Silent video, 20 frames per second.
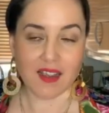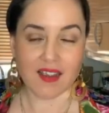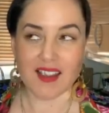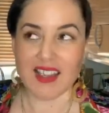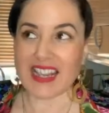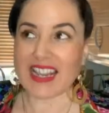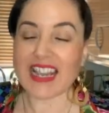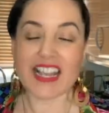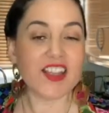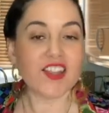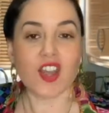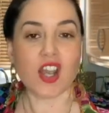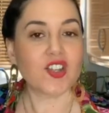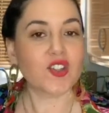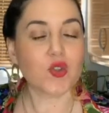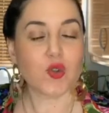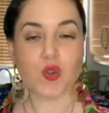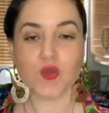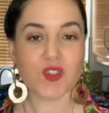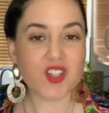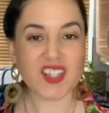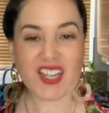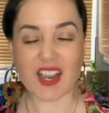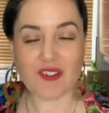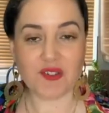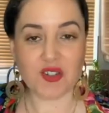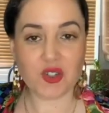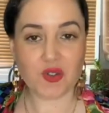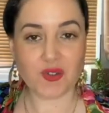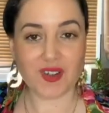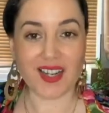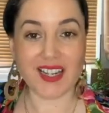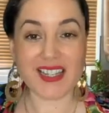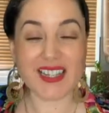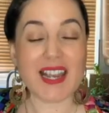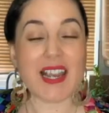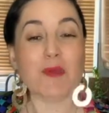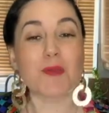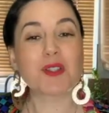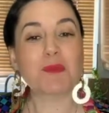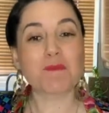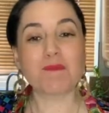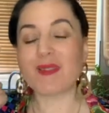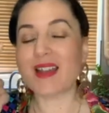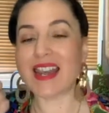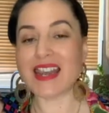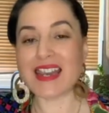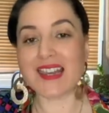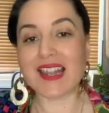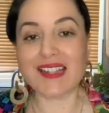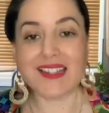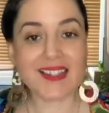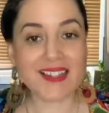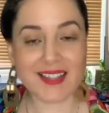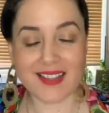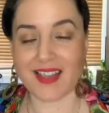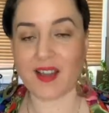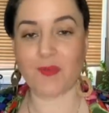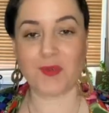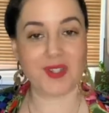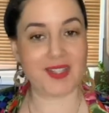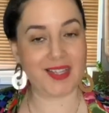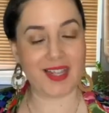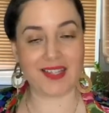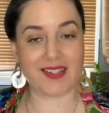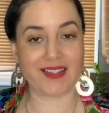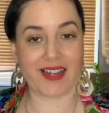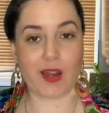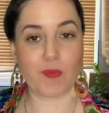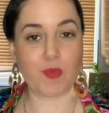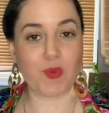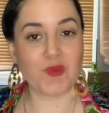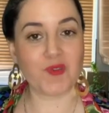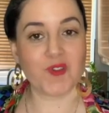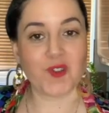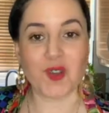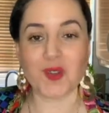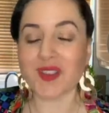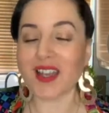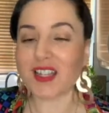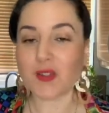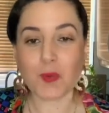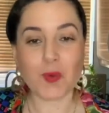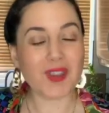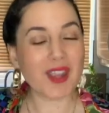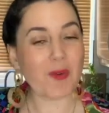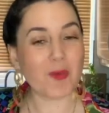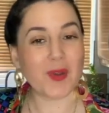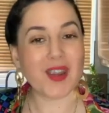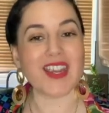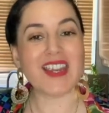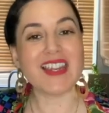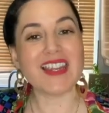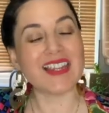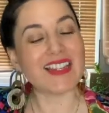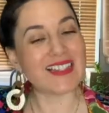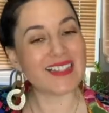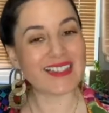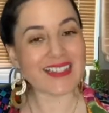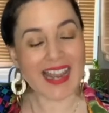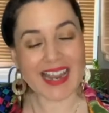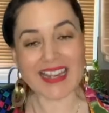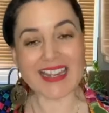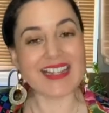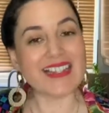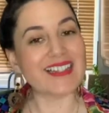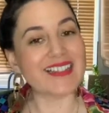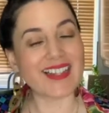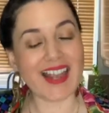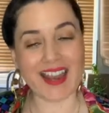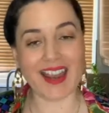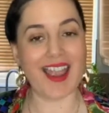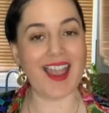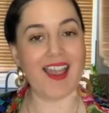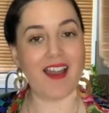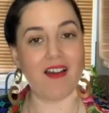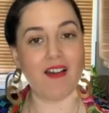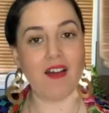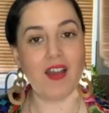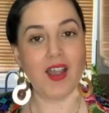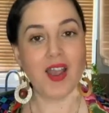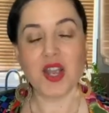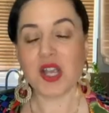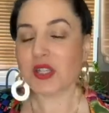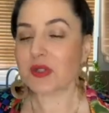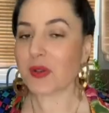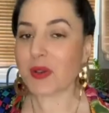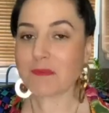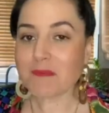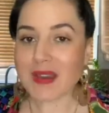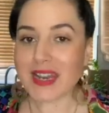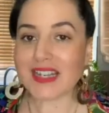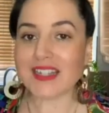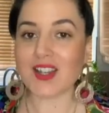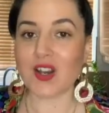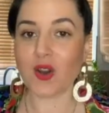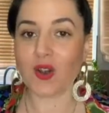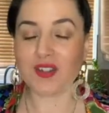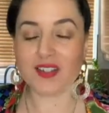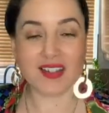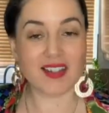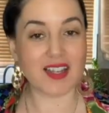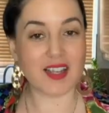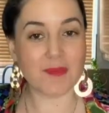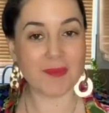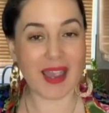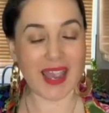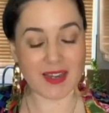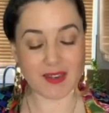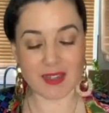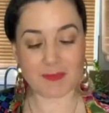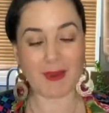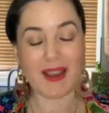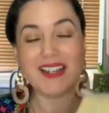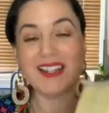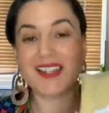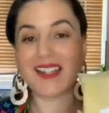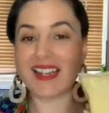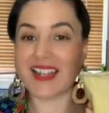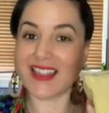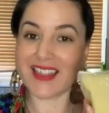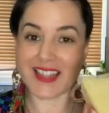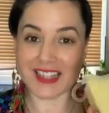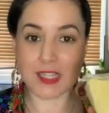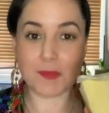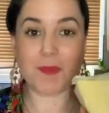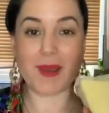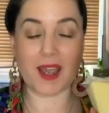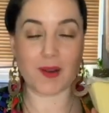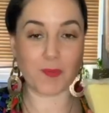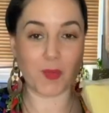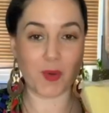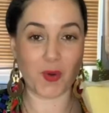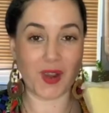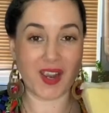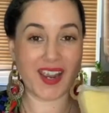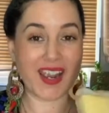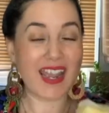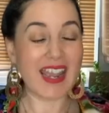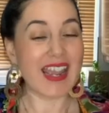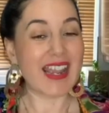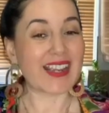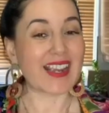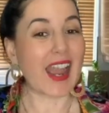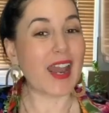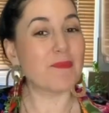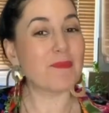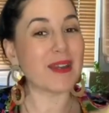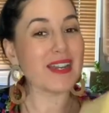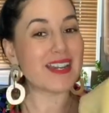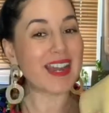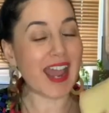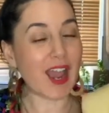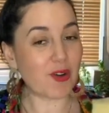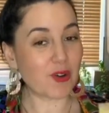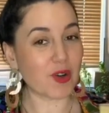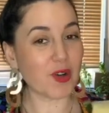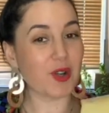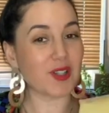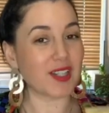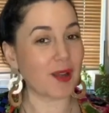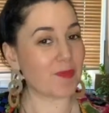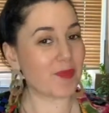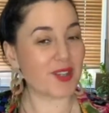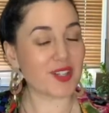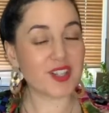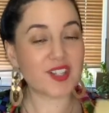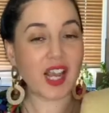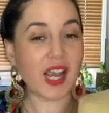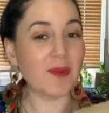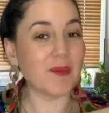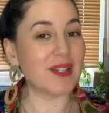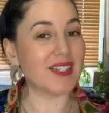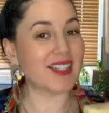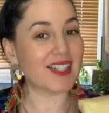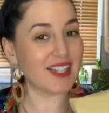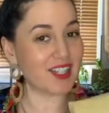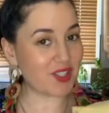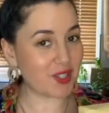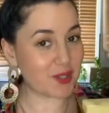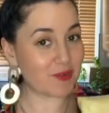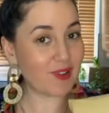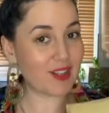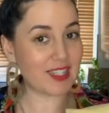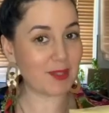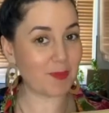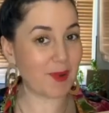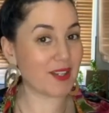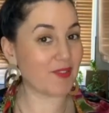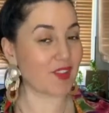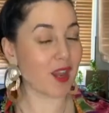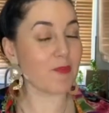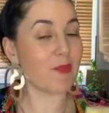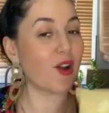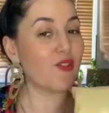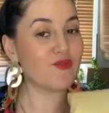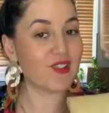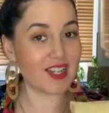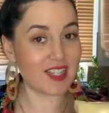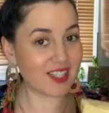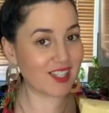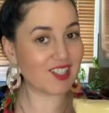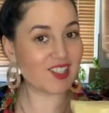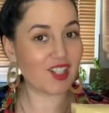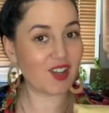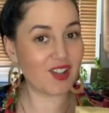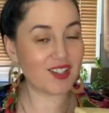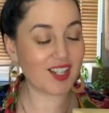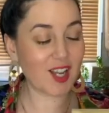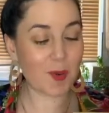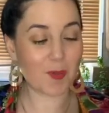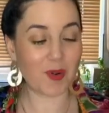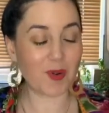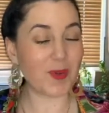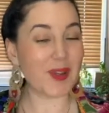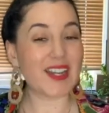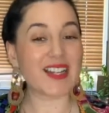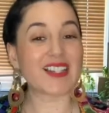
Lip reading: in those northern territories, it was polenta that was their staple food. That's what they were eating day in, day out. So it means a lot to them. And it's basically, this bad boy can be now cooked up. There's so many delicious recipes. I've done my research the last couple of weeks.